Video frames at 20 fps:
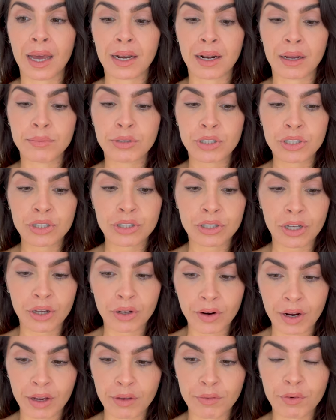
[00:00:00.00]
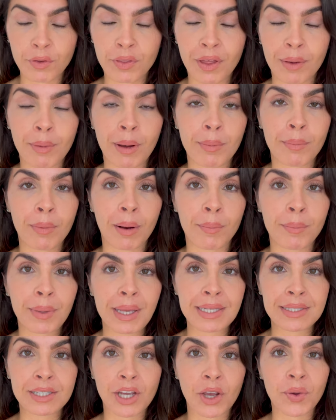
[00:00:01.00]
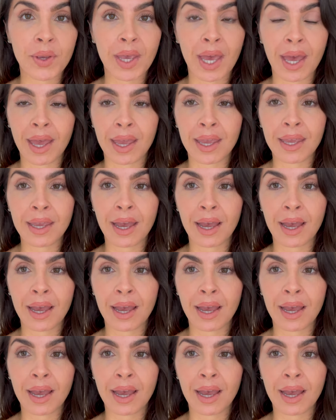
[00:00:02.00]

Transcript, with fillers: And I'm just so grateful that my mum is okay.